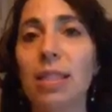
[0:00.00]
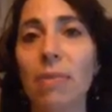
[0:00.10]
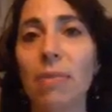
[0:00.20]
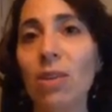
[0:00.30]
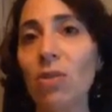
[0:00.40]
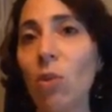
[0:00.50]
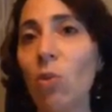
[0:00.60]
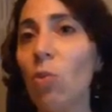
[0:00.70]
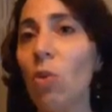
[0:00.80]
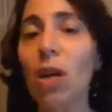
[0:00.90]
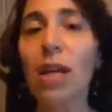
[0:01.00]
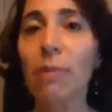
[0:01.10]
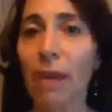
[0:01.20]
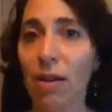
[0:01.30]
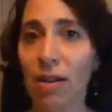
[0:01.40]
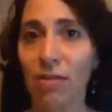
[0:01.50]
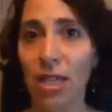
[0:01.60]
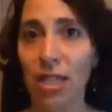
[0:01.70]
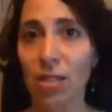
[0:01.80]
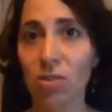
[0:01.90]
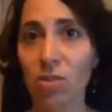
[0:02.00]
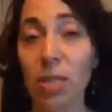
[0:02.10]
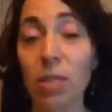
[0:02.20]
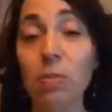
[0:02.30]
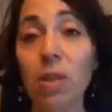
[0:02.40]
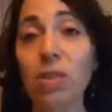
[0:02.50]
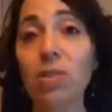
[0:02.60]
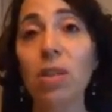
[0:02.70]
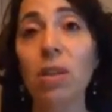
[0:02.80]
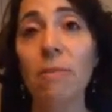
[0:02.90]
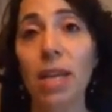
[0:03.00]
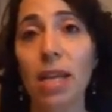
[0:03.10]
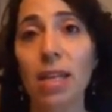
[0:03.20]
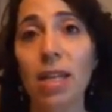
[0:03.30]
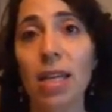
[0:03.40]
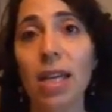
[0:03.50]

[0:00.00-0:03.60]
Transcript: to something, you don't worry about convenience so much because you're committed.